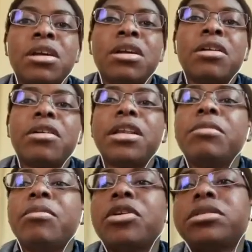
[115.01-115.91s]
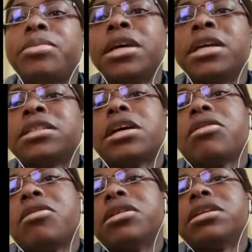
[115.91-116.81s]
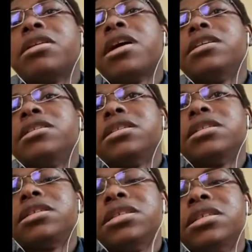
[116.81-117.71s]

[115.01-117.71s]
Really, most pains are called crisis.